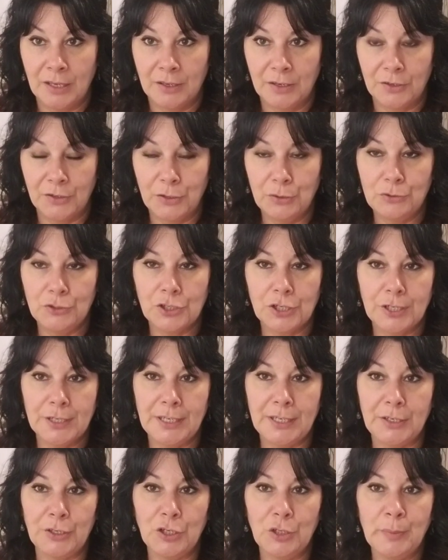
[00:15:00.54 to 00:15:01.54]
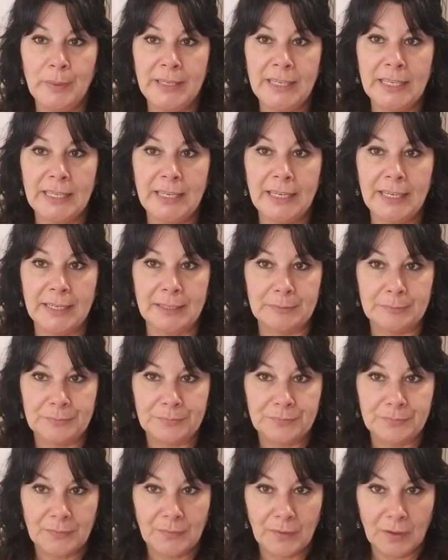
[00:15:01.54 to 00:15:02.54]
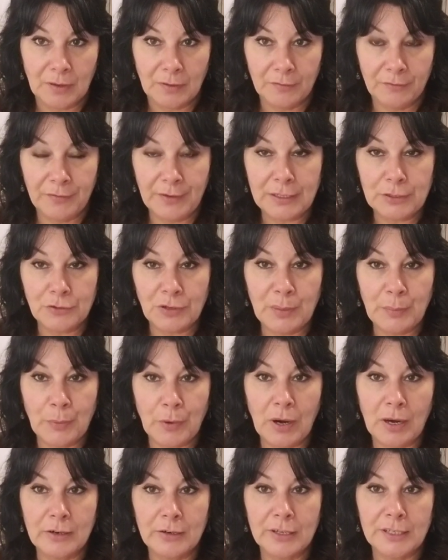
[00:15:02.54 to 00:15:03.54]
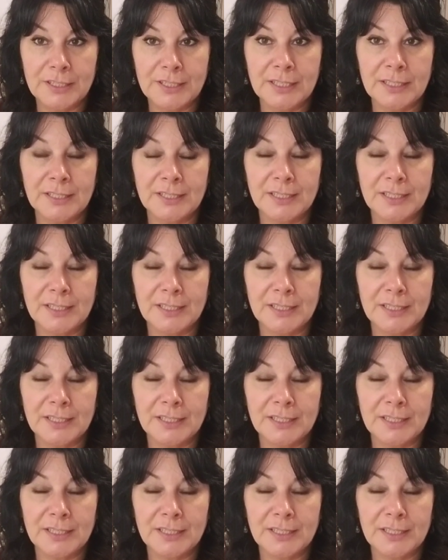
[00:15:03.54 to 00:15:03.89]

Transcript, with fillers: new journey, new beginning, victory, progress, and